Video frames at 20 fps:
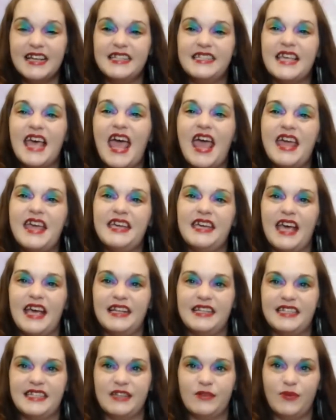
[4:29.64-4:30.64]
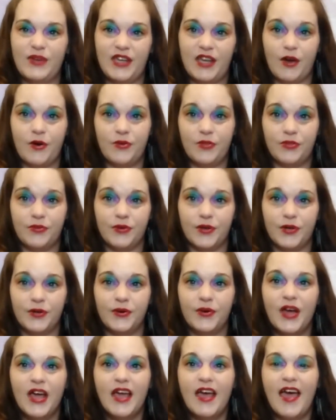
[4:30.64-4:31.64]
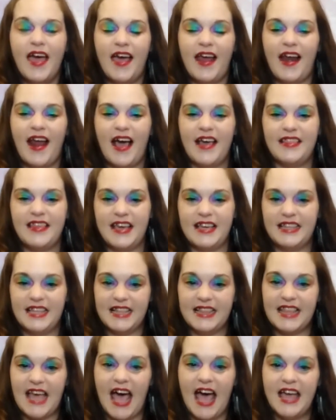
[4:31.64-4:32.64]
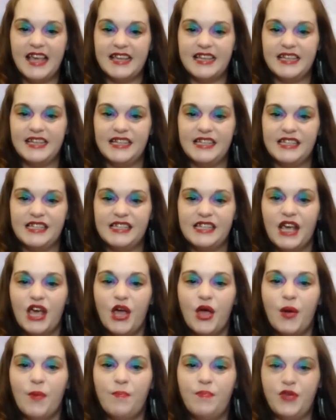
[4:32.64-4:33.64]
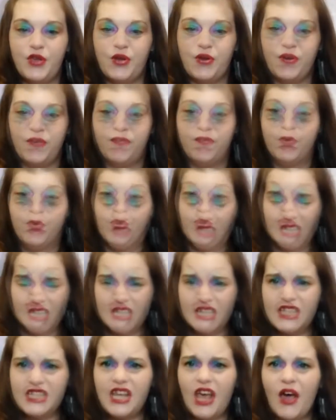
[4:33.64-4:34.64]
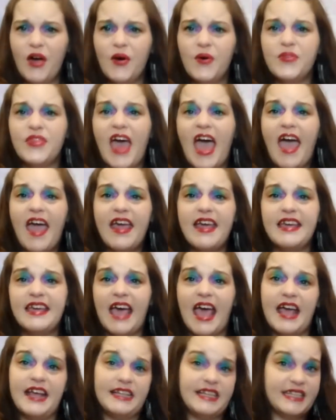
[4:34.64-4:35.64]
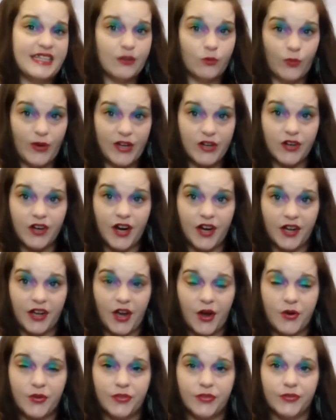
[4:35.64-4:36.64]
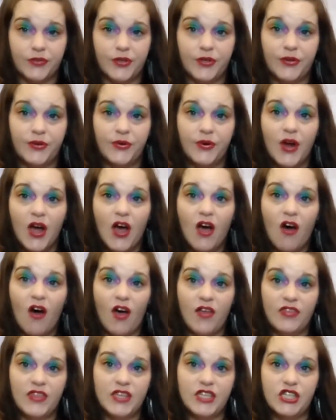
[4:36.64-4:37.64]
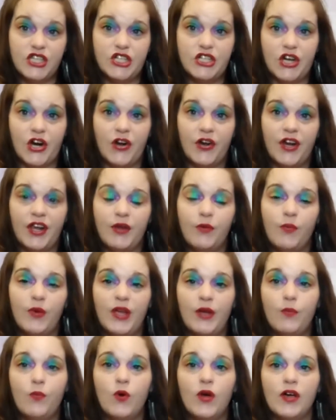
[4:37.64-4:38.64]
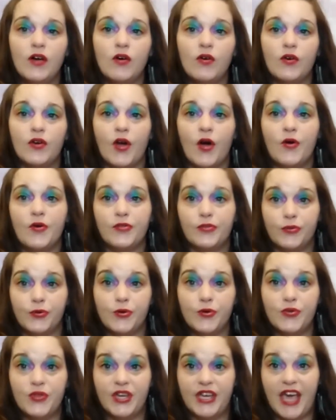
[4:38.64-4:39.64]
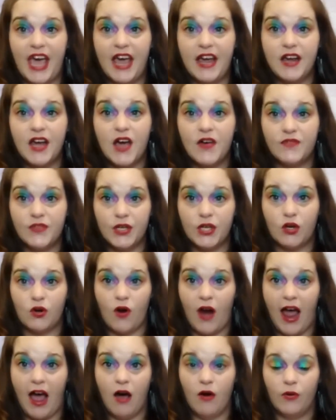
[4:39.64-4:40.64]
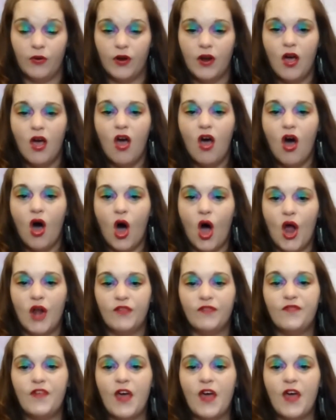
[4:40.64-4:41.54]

It's eight gates that we go through. And I think that that is beautiful. So the eight gates that we are going to go through on this journey, we will go through the Gate of the Crown on